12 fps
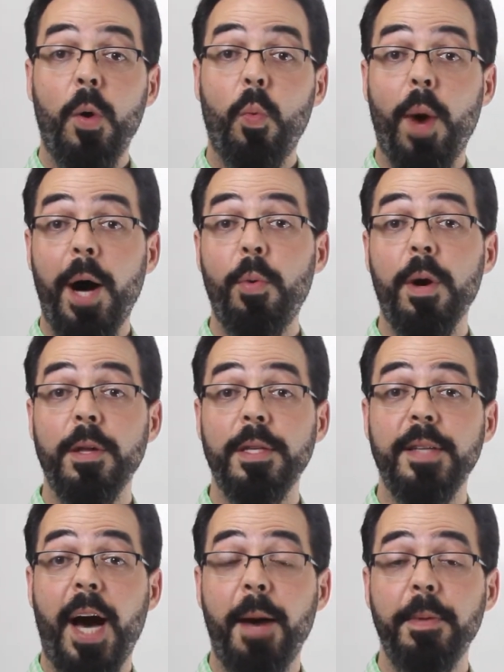While we're on
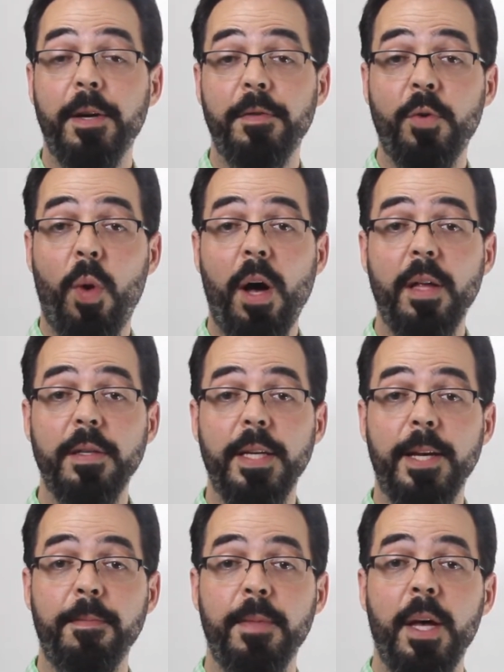the topic of
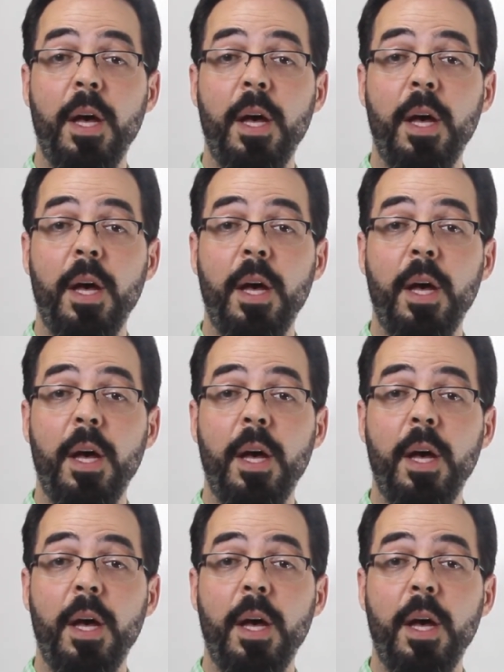quality,